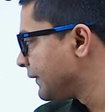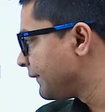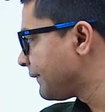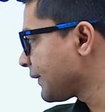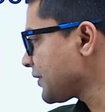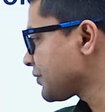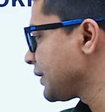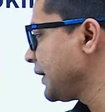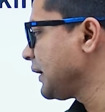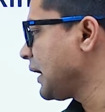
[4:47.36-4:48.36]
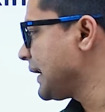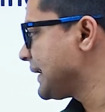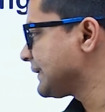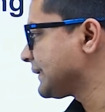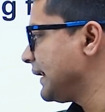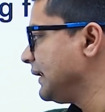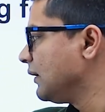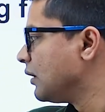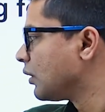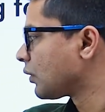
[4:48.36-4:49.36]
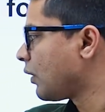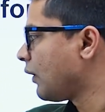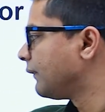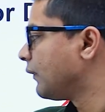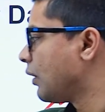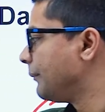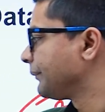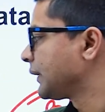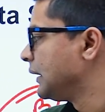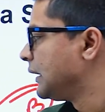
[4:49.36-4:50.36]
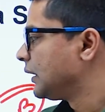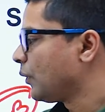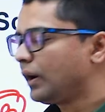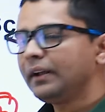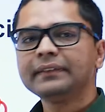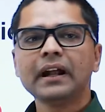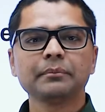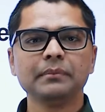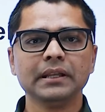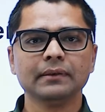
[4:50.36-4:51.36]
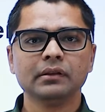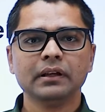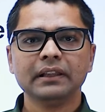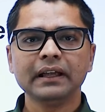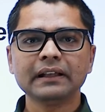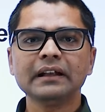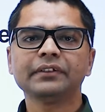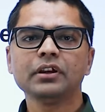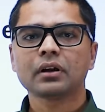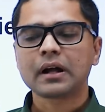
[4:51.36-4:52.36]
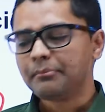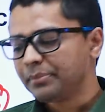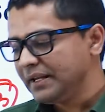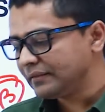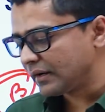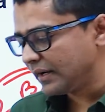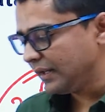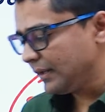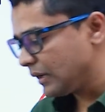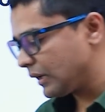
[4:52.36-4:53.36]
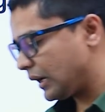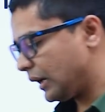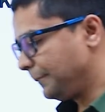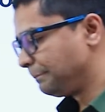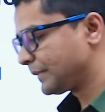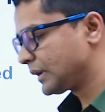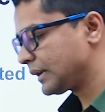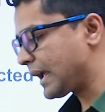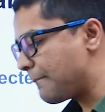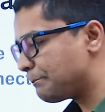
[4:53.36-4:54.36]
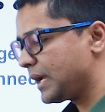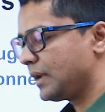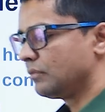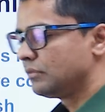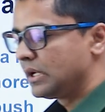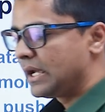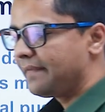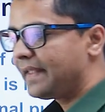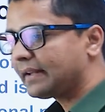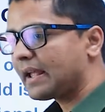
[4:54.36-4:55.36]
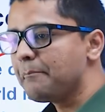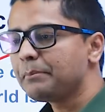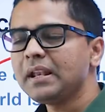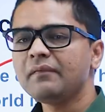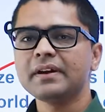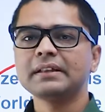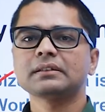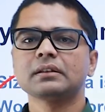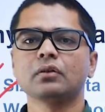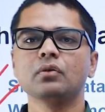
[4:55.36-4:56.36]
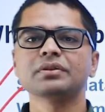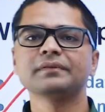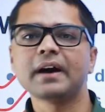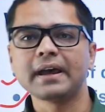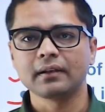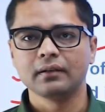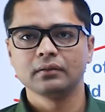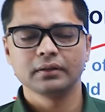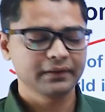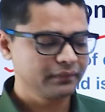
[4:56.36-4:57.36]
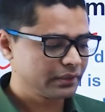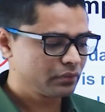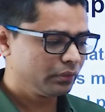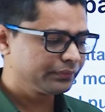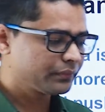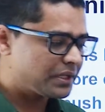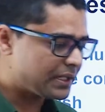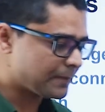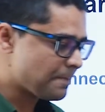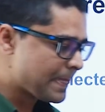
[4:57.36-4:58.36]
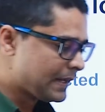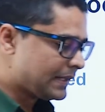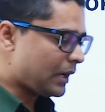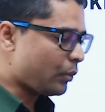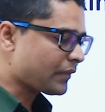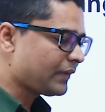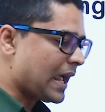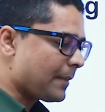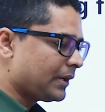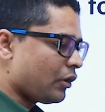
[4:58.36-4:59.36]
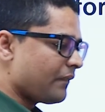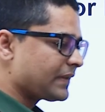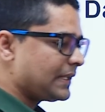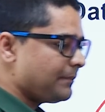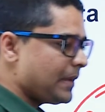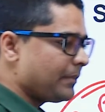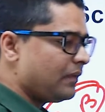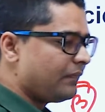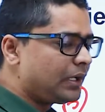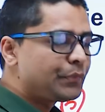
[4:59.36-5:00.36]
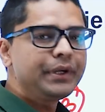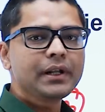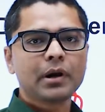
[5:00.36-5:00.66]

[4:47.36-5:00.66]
fresh data is in raw form. Now, what does that mean? Like let's say your company is running a campaign and that campaign goes viral. It goes trending. Now what will happen? Obviously people will tweet